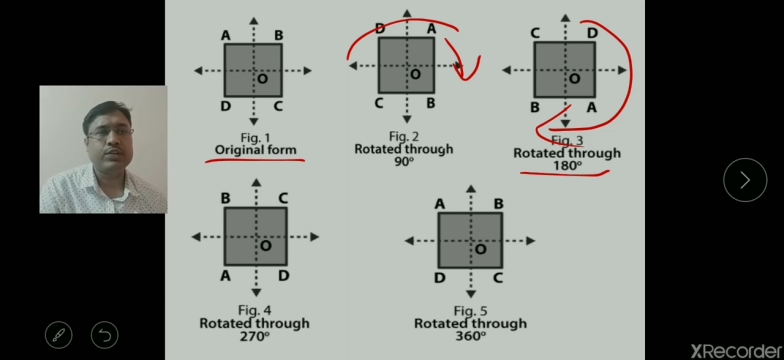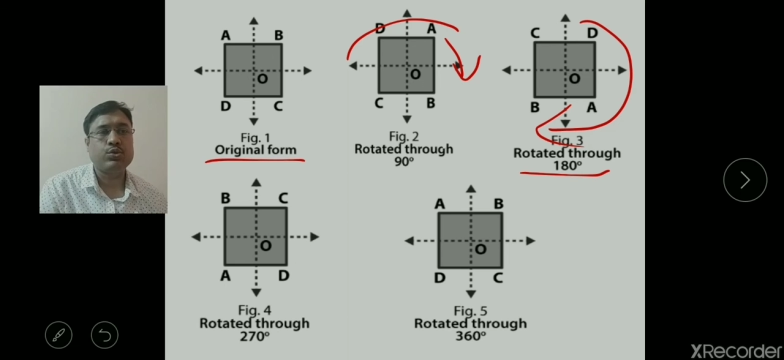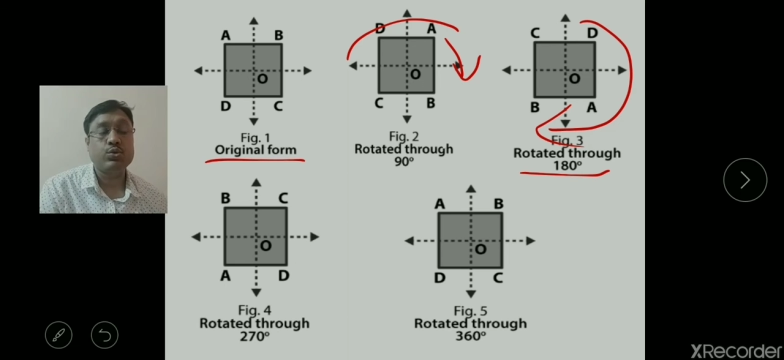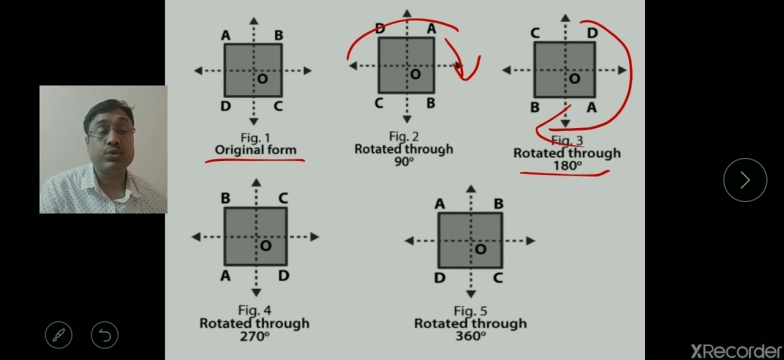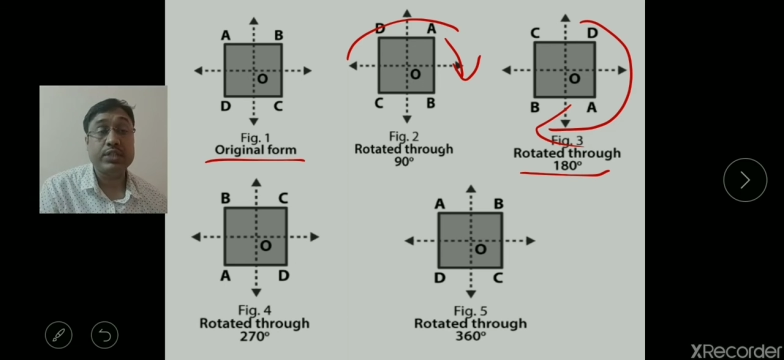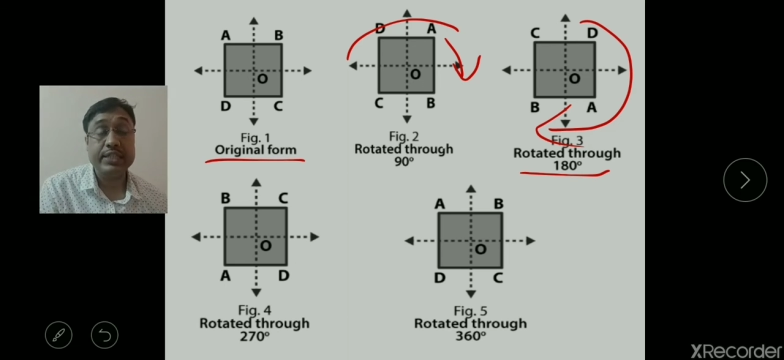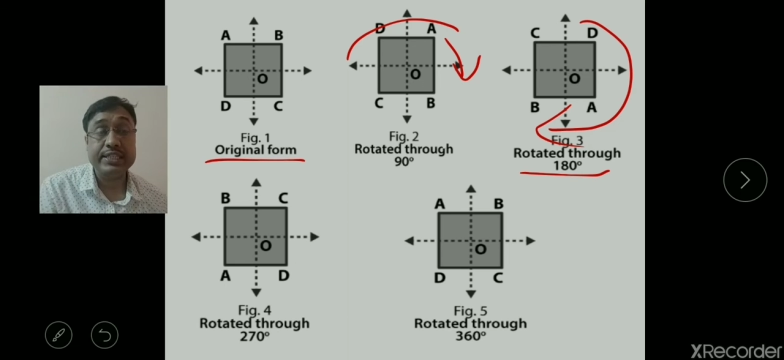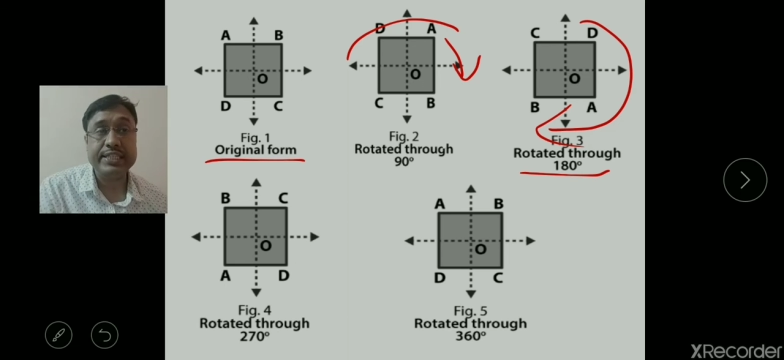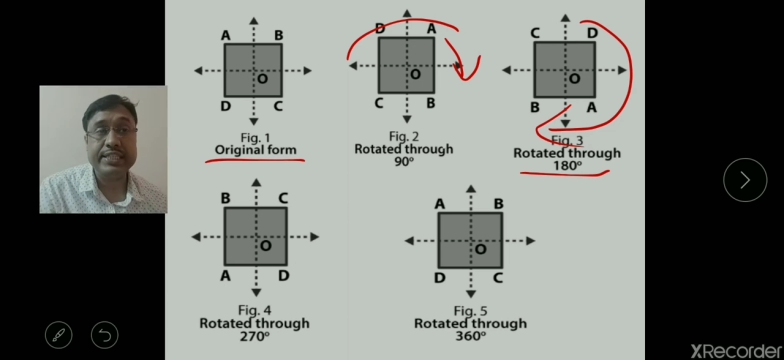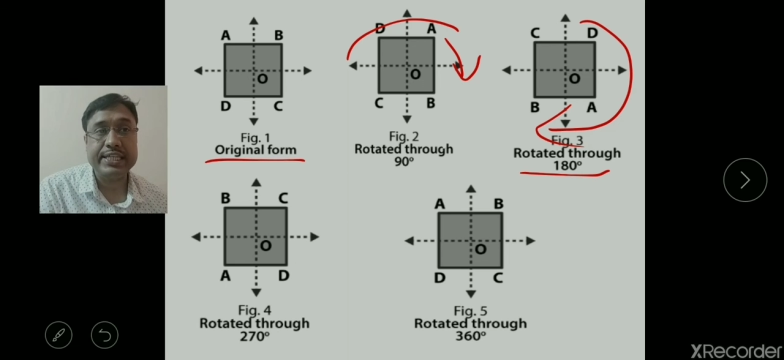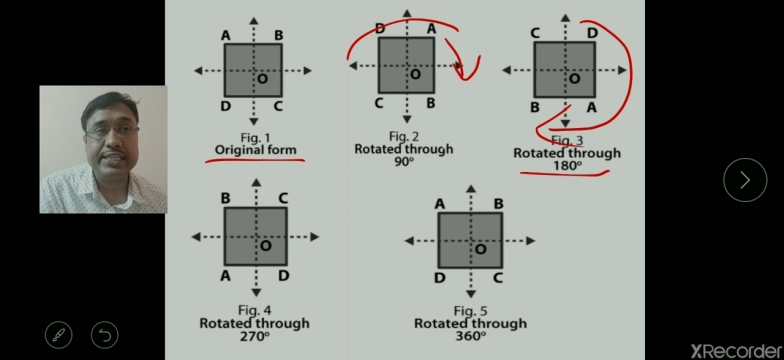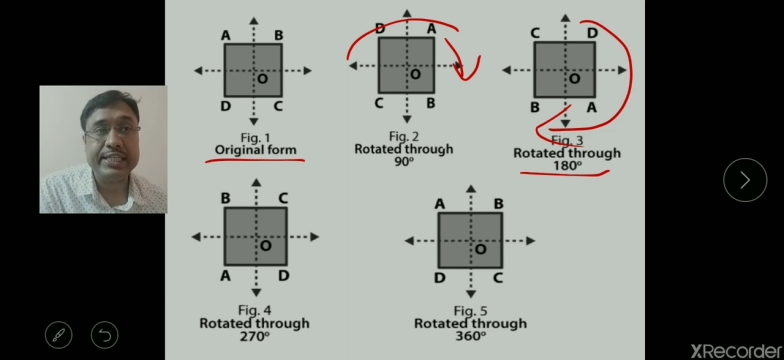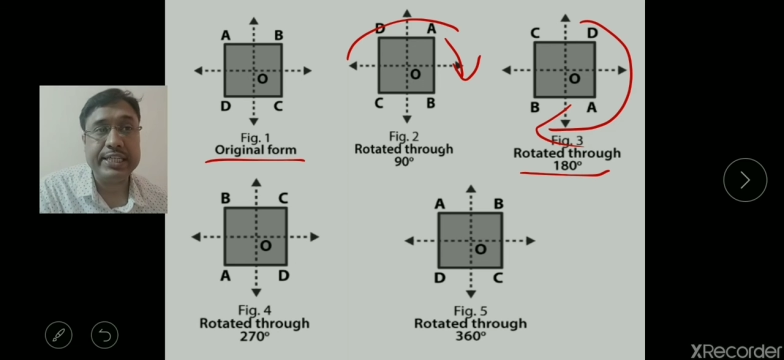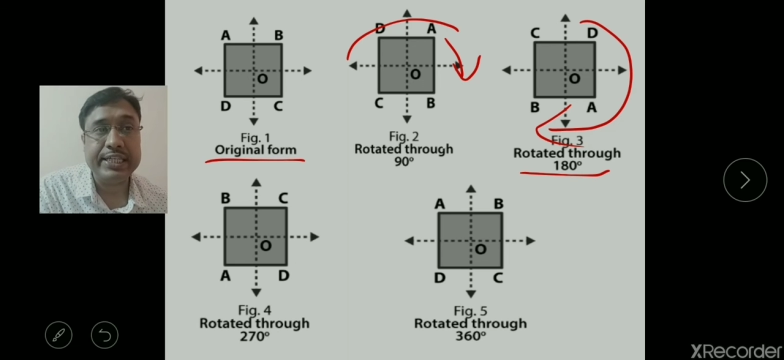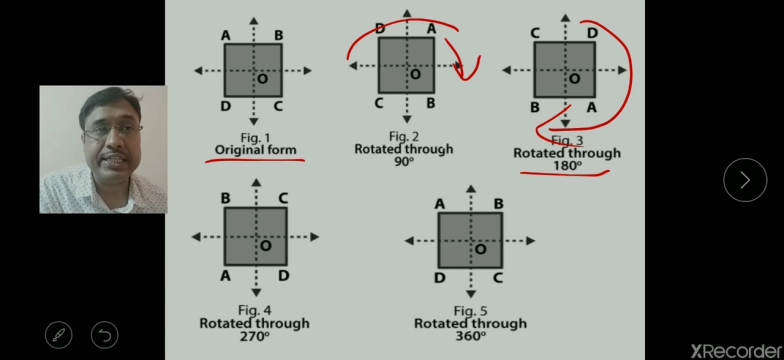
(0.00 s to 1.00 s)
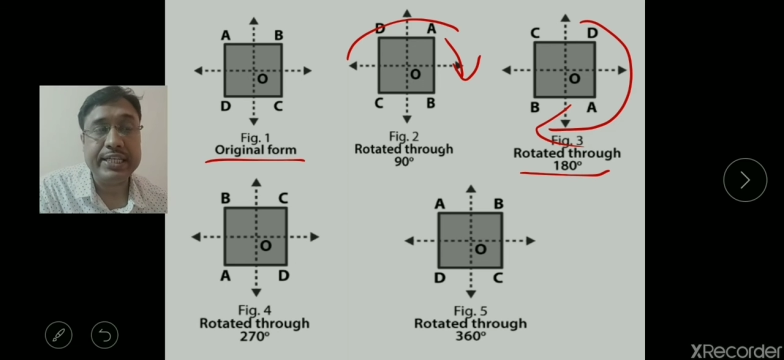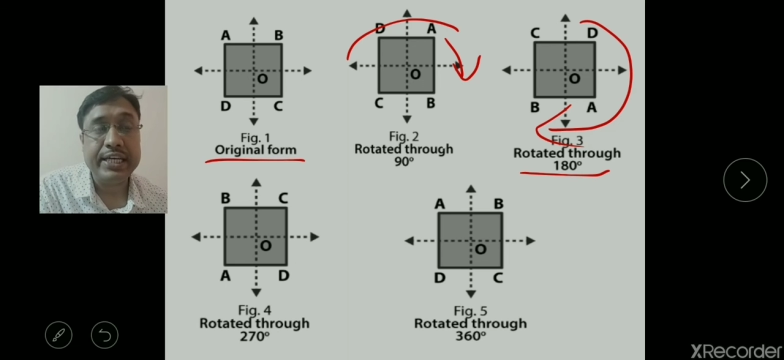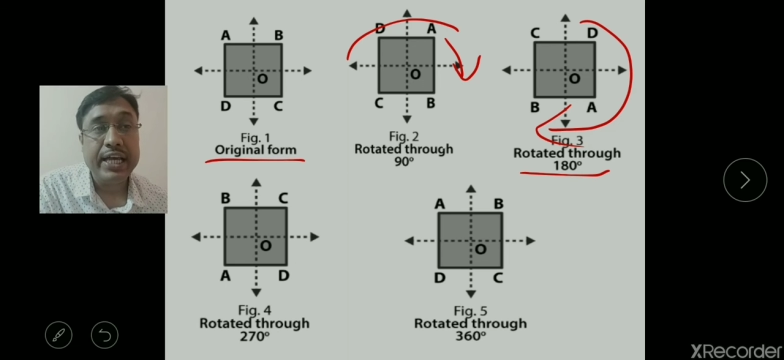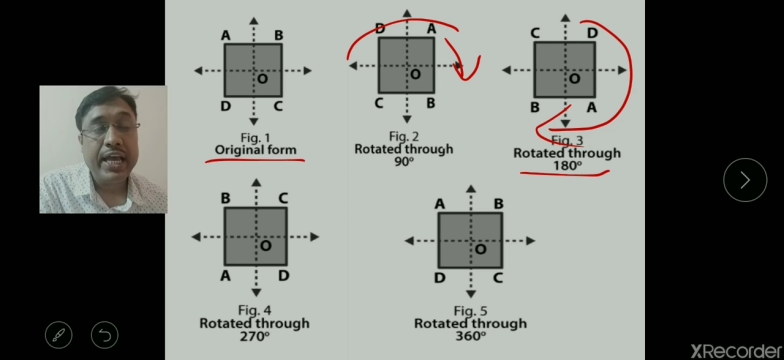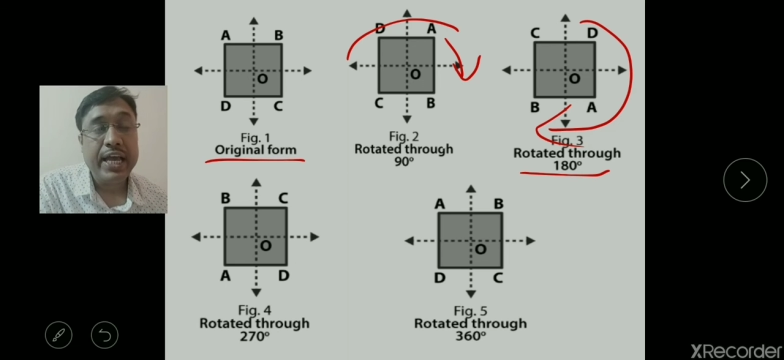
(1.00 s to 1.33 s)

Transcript: to 360 degree,